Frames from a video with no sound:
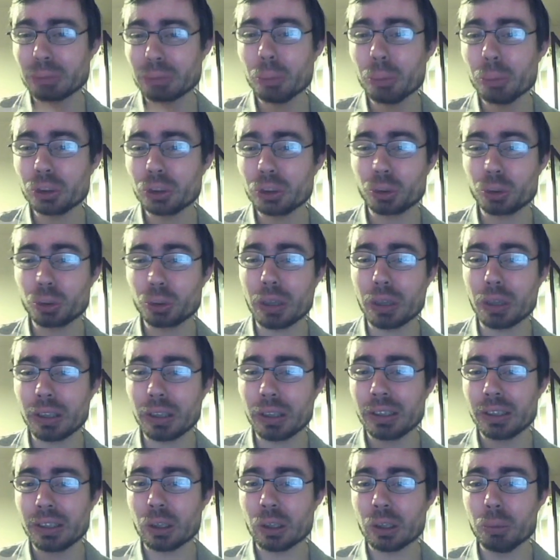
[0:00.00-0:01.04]

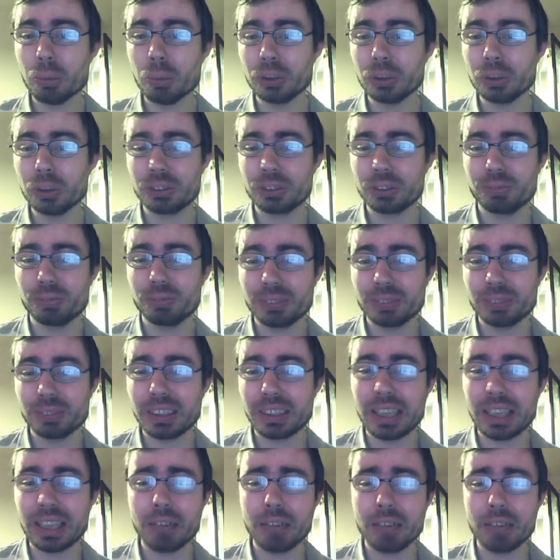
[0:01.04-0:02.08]
almost
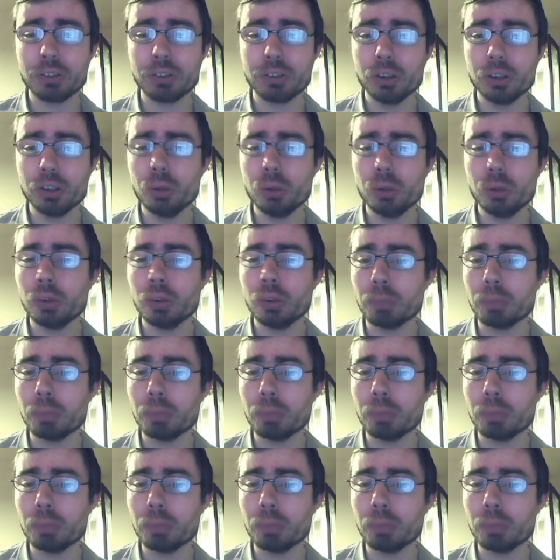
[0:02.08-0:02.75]
the afternoon of